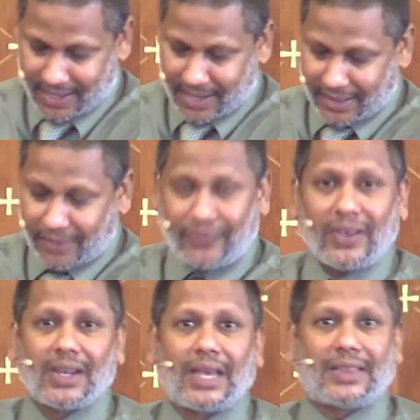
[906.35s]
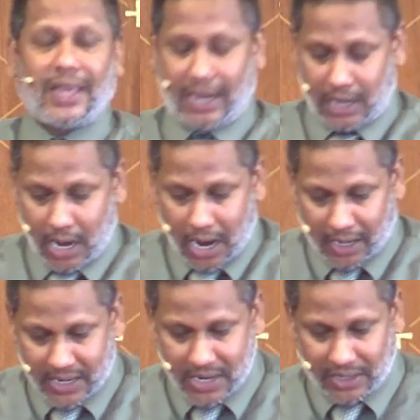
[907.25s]
They feel like they are
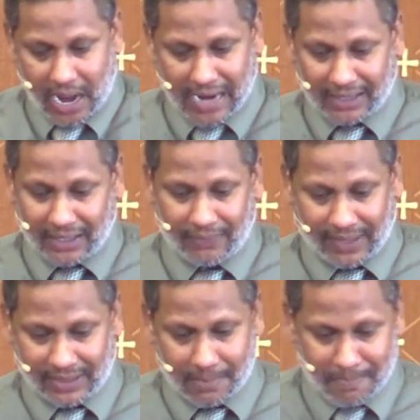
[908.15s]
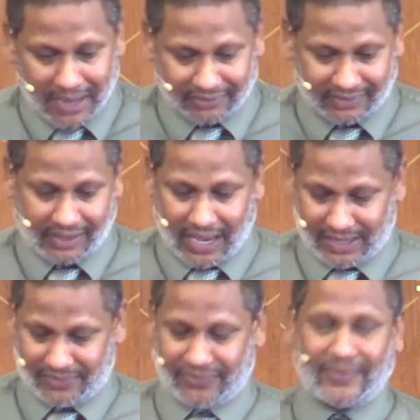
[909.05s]
not living the best life,
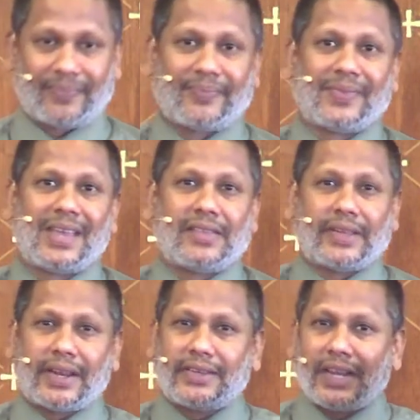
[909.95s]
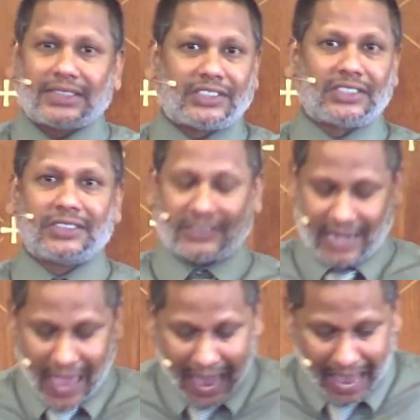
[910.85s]
that addictions and
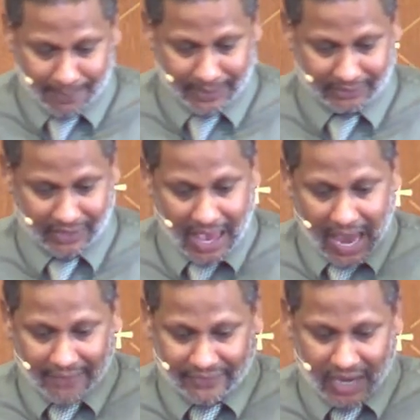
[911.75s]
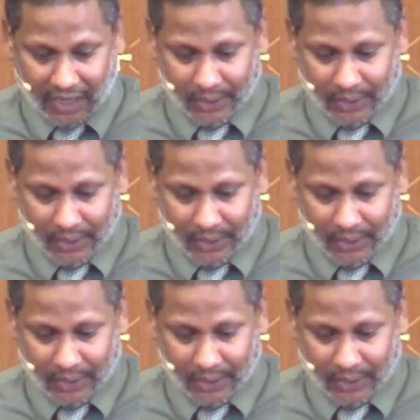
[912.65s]
habits have taken